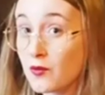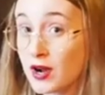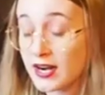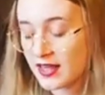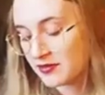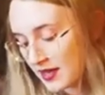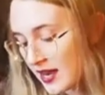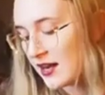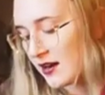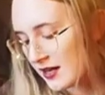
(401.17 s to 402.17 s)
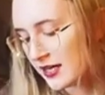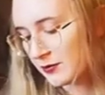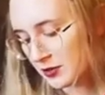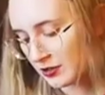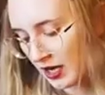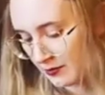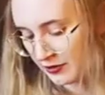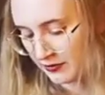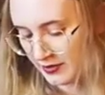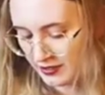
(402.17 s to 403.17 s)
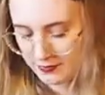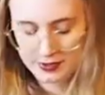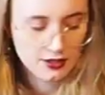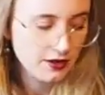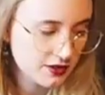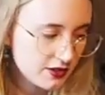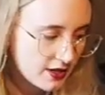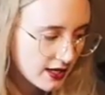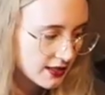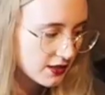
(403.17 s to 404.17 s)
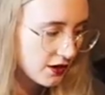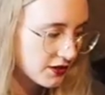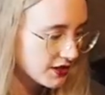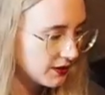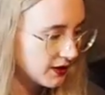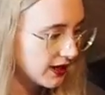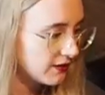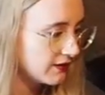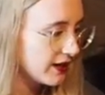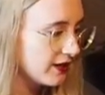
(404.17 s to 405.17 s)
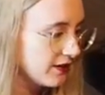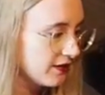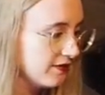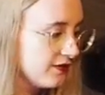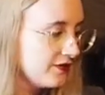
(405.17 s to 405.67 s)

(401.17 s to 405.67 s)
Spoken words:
want it, then it will come with me. So that's also a get rid of.